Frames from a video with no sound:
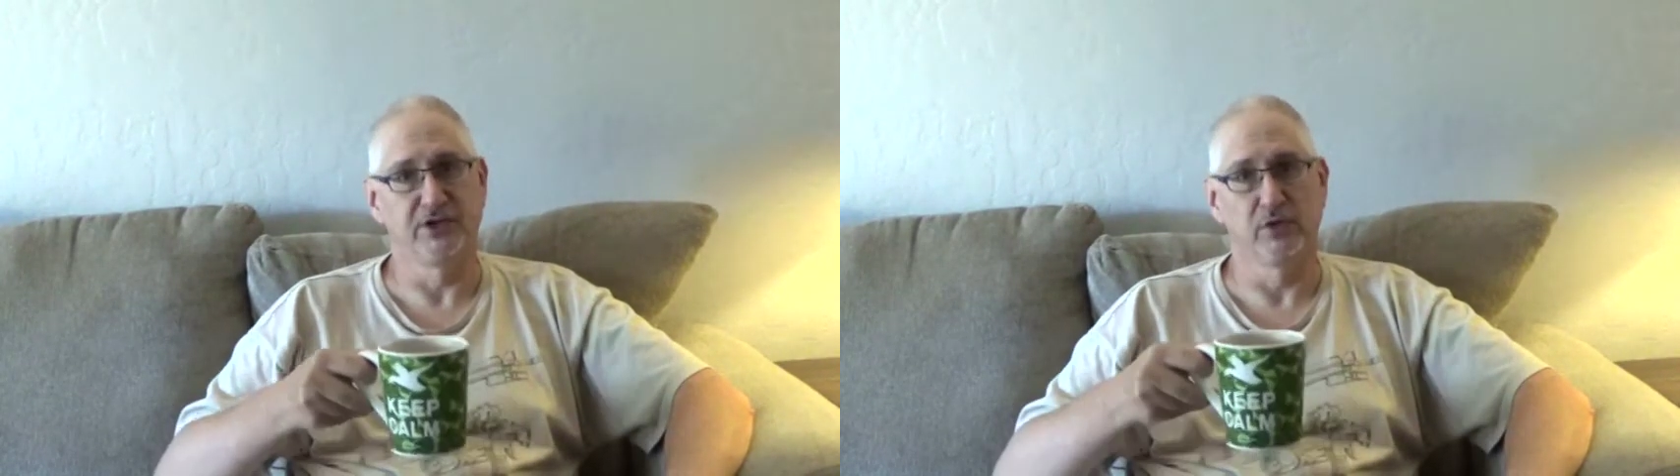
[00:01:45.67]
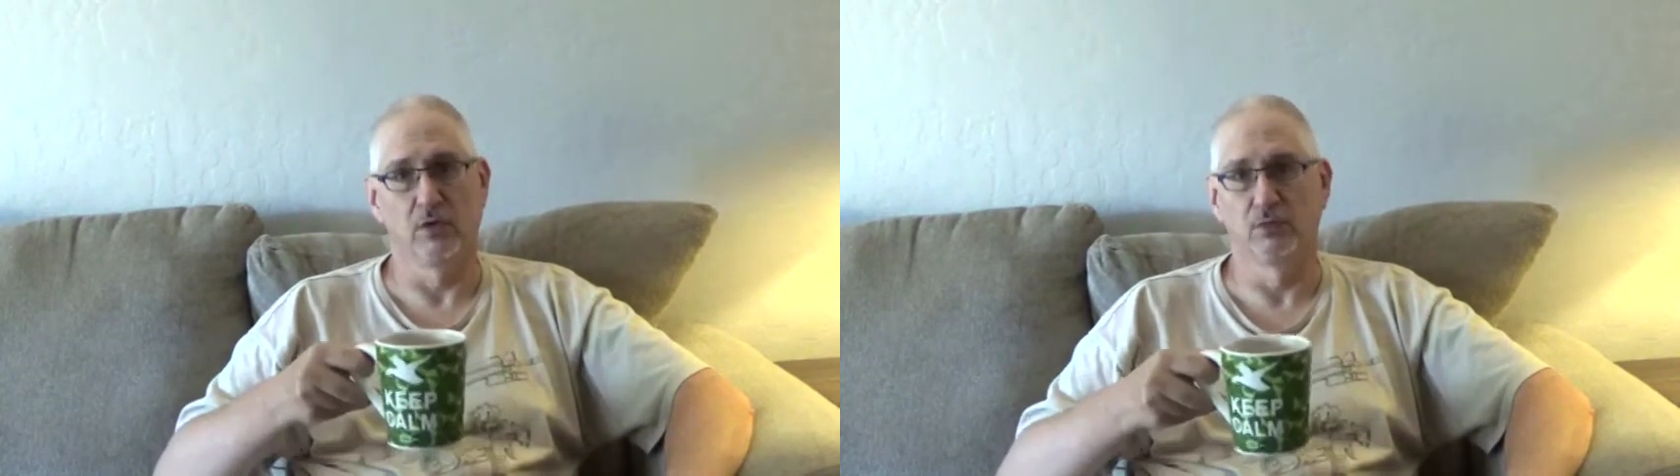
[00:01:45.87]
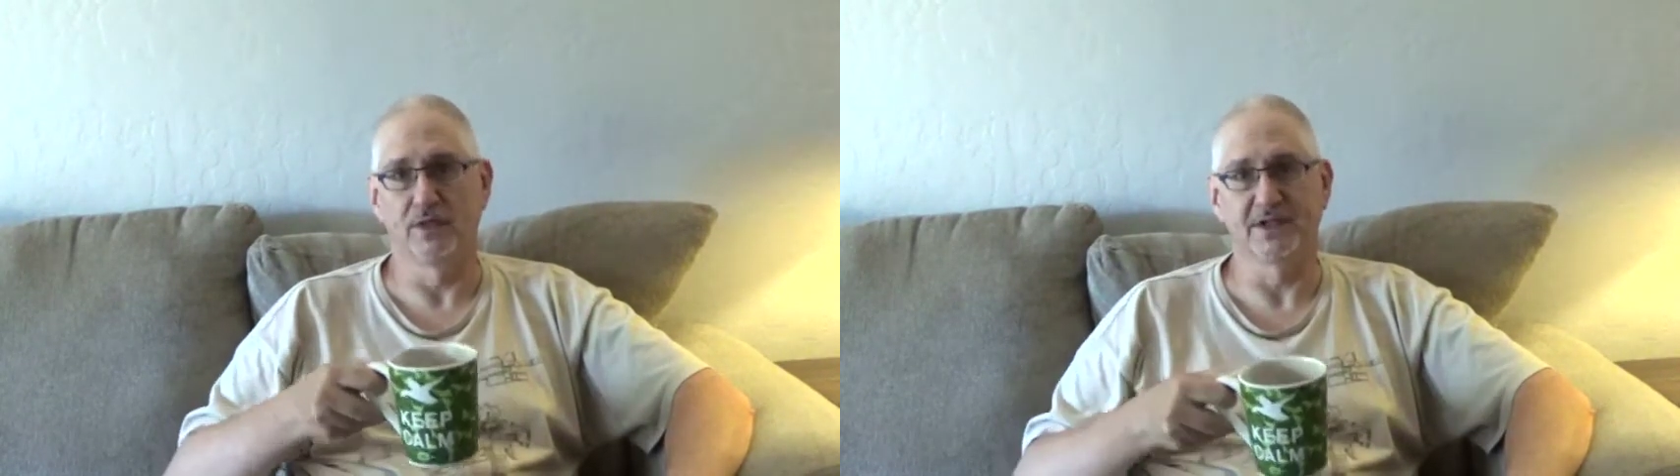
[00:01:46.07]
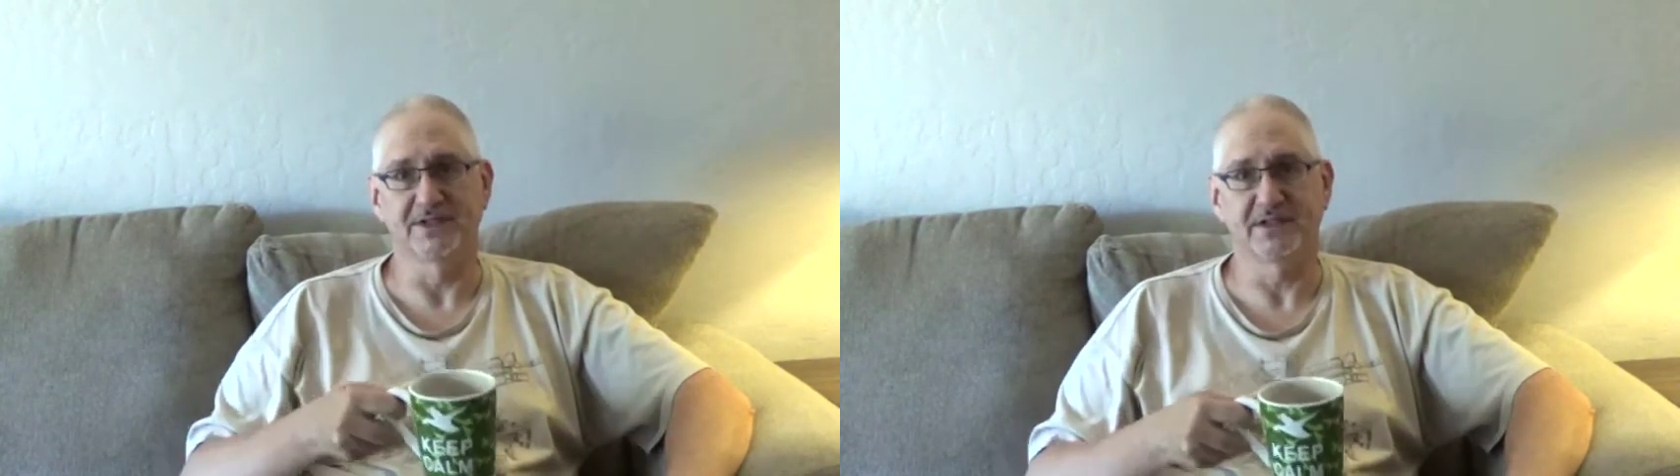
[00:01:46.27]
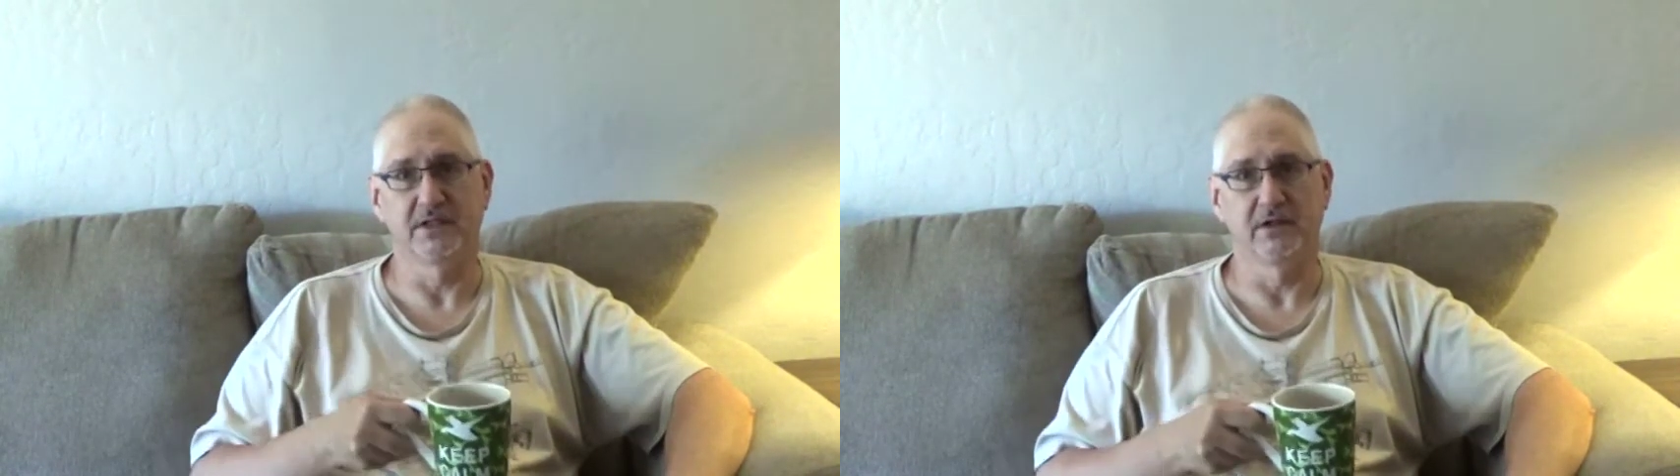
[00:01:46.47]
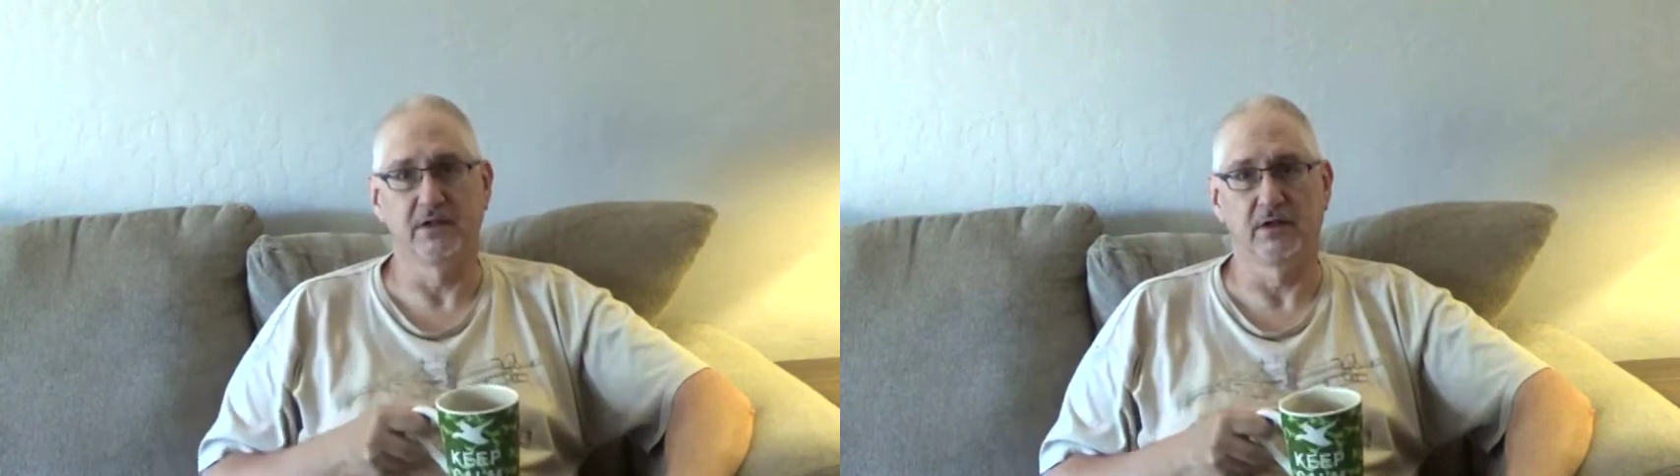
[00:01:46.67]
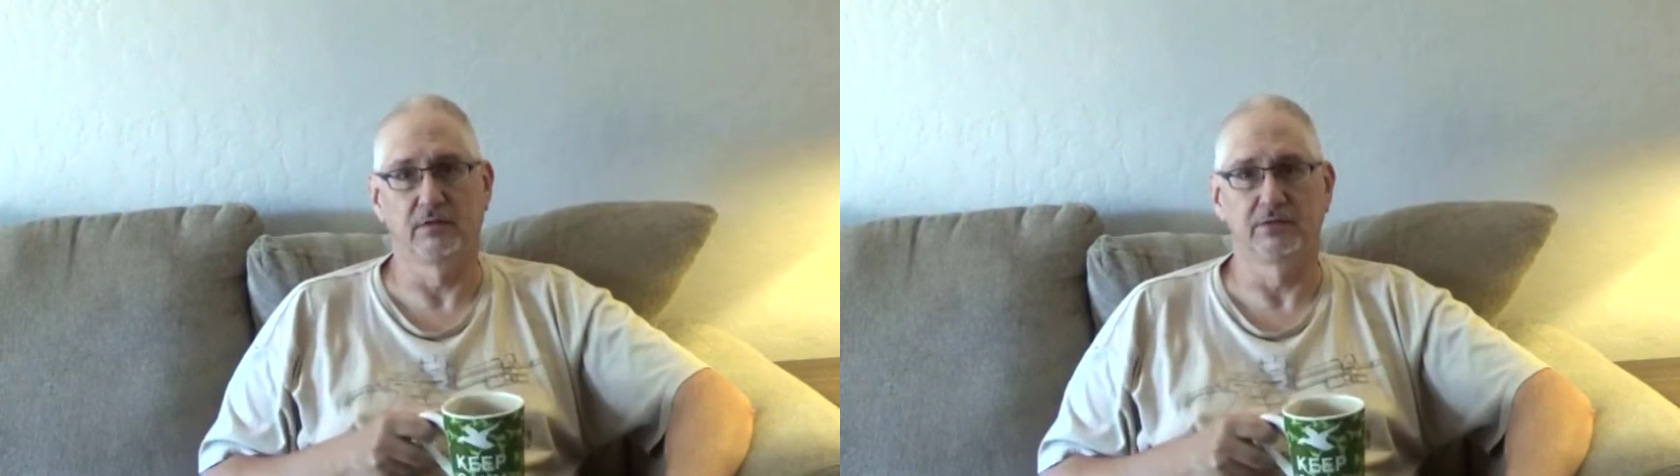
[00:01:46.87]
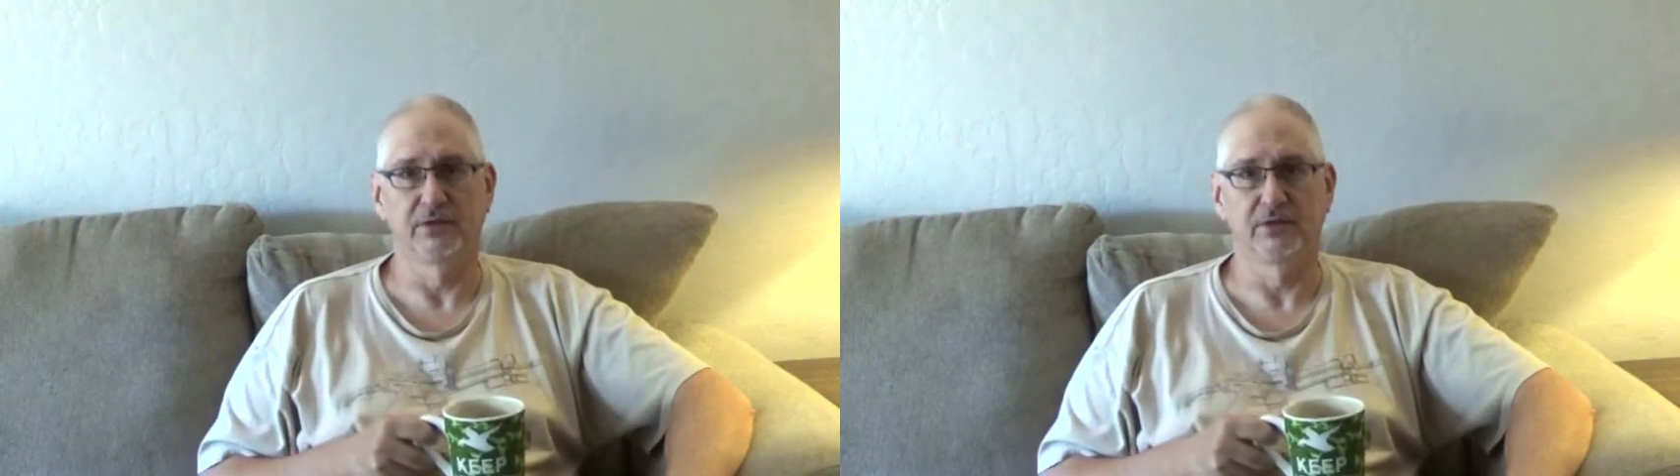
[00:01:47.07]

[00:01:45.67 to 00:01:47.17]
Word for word: your own risk, you know,